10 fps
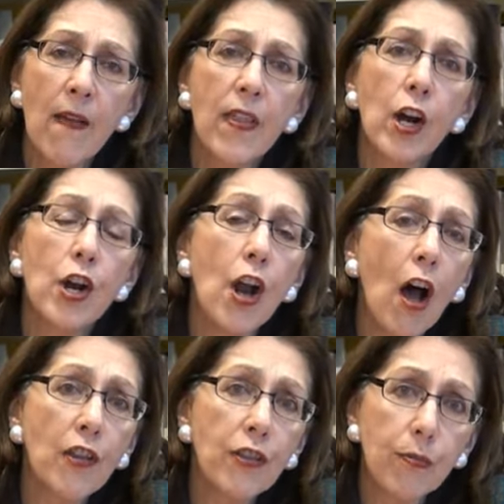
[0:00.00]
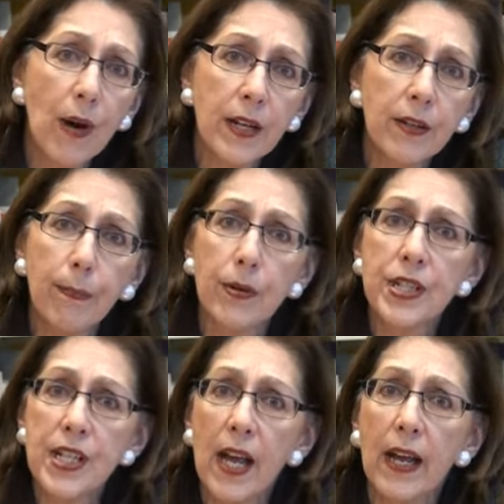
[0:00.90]
they are not threatened per
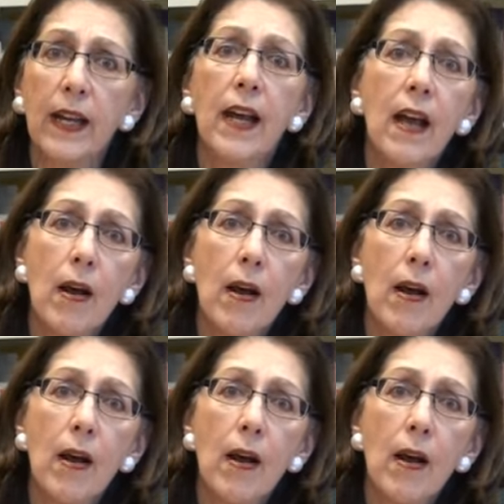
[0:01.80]
se